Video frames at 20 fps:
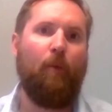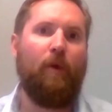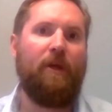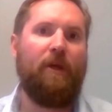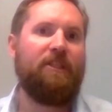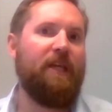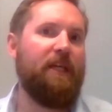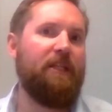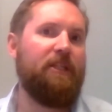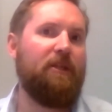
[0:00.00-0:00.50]
We
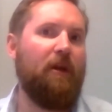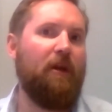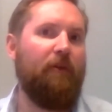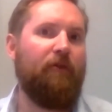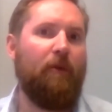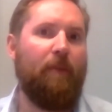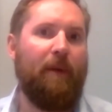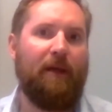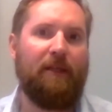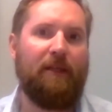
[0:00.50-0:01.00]
say it's good
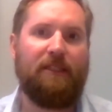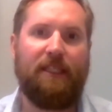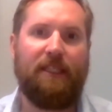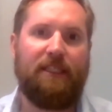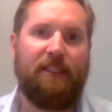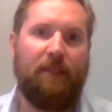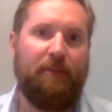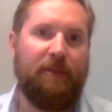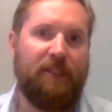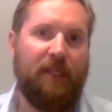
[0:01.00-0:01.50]
for about
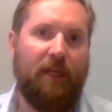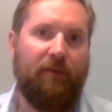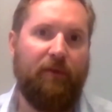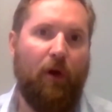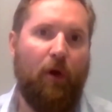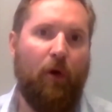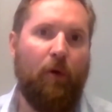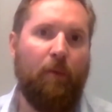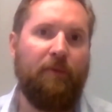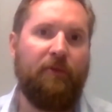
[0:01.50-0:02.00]
60% of
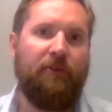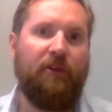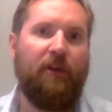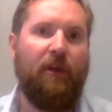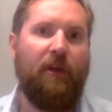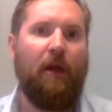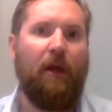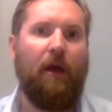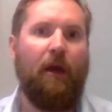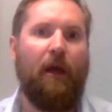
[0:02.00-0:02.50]

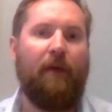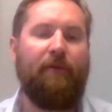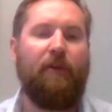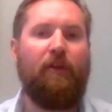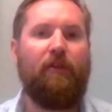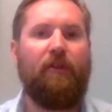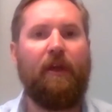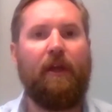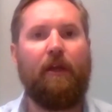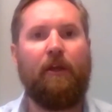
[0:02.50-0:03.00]
homes. If
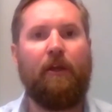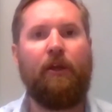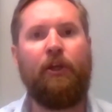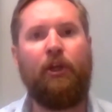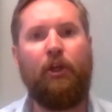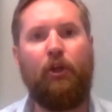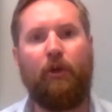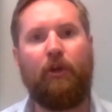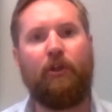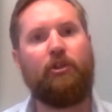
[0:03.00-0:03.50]
you think
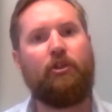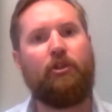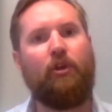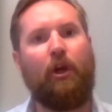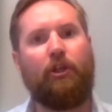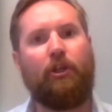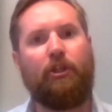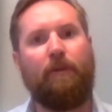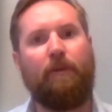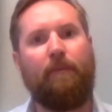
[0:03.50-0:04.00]
new
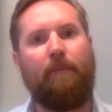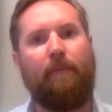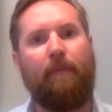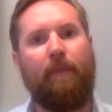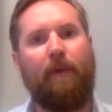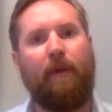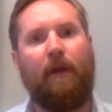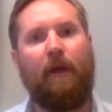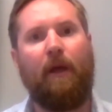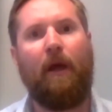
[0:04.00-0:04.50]
construction,
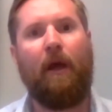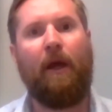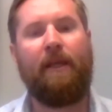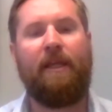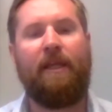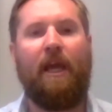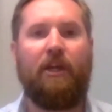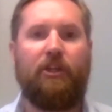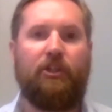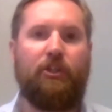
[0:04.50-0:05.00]

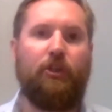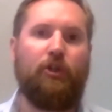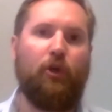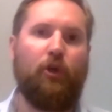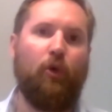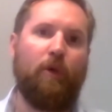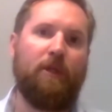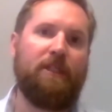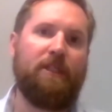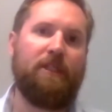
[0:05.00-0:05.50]
yes, you should
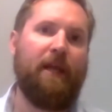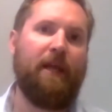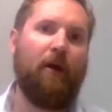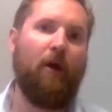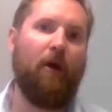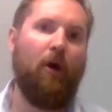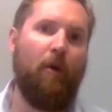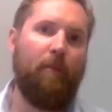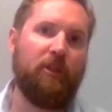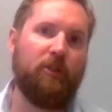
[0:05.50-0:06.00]
always get
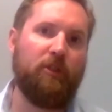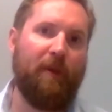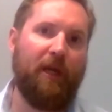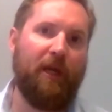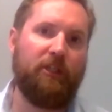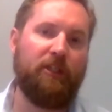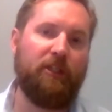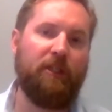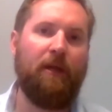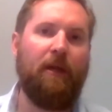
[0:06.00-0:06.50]
a home
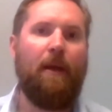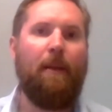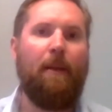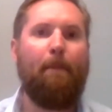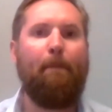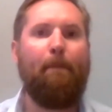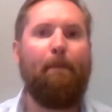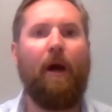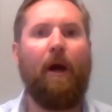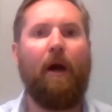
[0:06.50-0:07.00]
inspection,
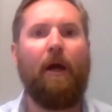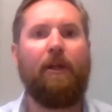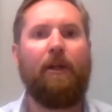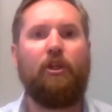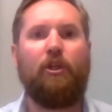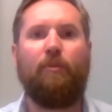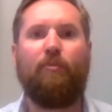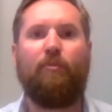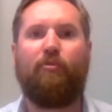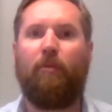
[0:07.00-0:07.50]

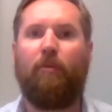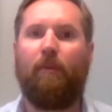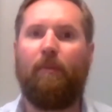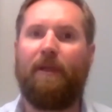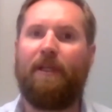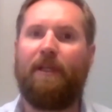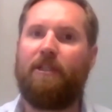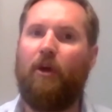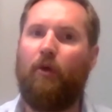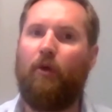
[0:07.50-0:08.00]
but you
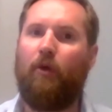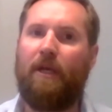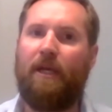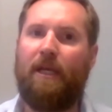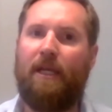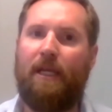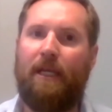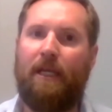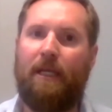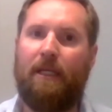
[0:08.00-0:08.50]
probably don't
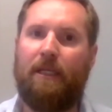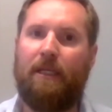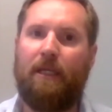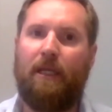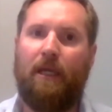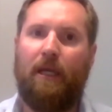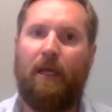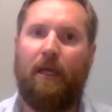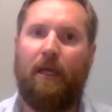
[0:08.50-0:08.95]
need